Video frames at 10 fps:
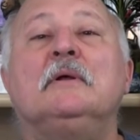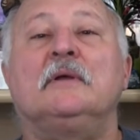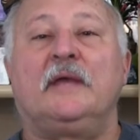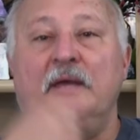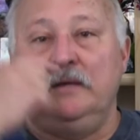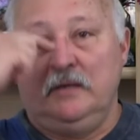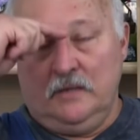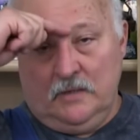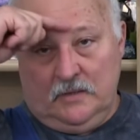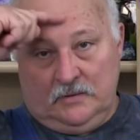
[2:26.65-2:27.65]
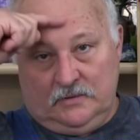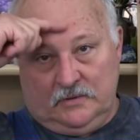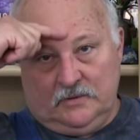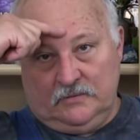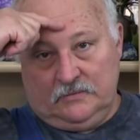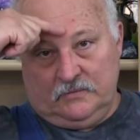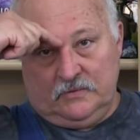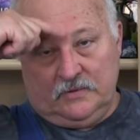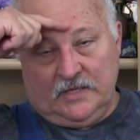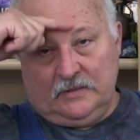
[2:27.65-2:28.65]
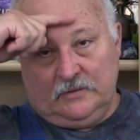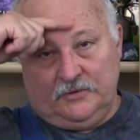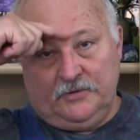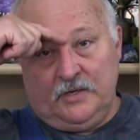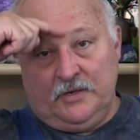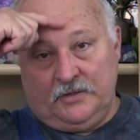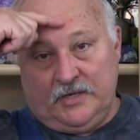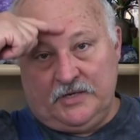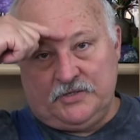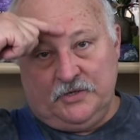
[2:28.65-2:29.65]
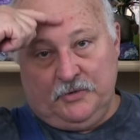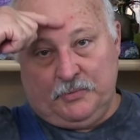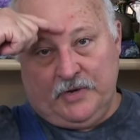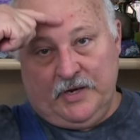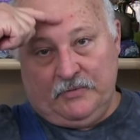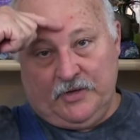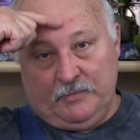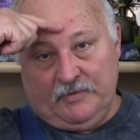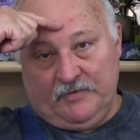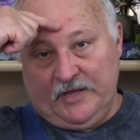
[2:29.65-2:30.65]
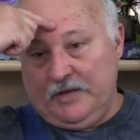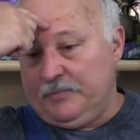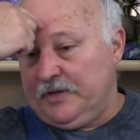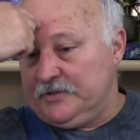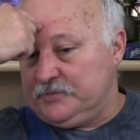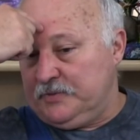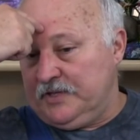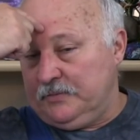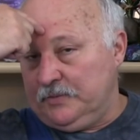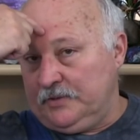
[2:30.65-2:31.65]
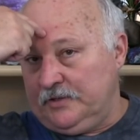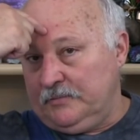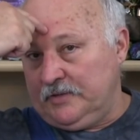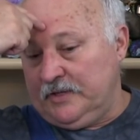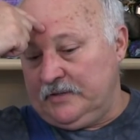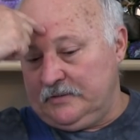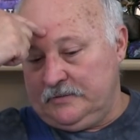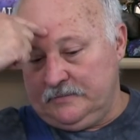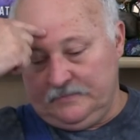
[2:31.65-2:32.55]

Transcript: okay, to that little indentation in your brain right above the eyebrows where they would come together.